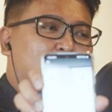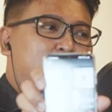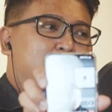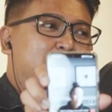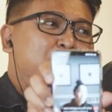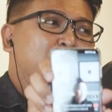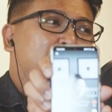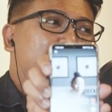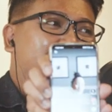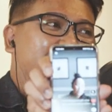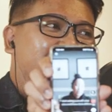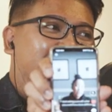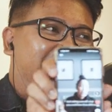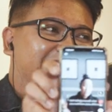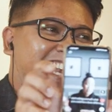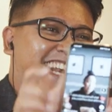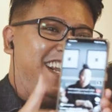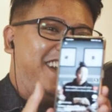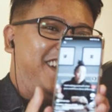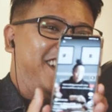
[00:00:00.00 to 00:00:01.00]
now. Must do like that.
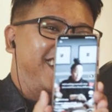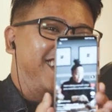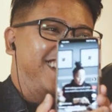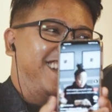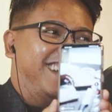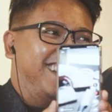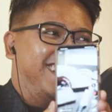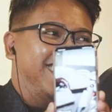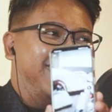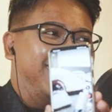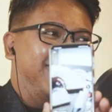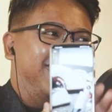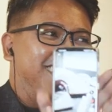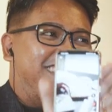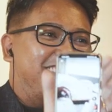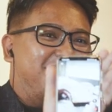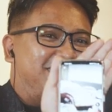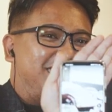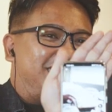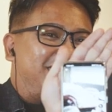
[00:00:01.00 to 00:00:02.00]

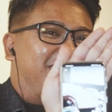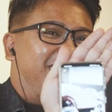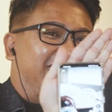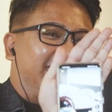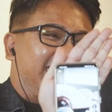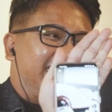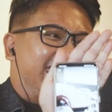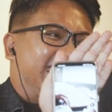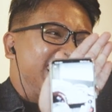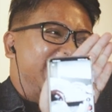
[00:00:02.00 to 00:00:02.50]
Must do.